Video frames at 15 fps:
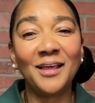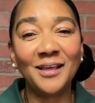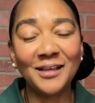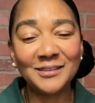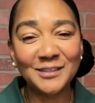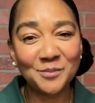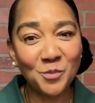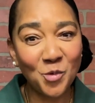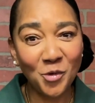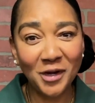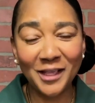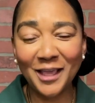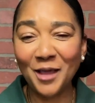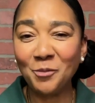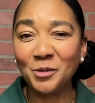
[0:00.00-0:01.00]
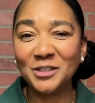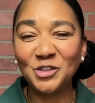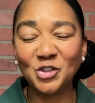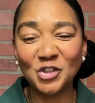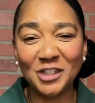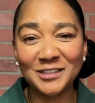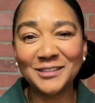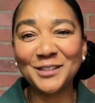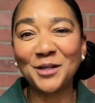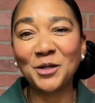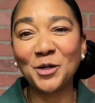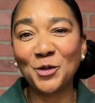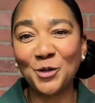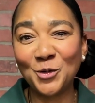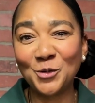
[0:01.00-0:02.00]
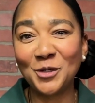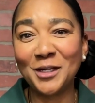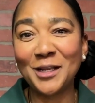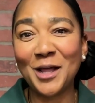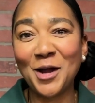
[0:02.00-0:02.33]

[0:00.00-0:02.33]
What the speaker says: It's morning and we just concluded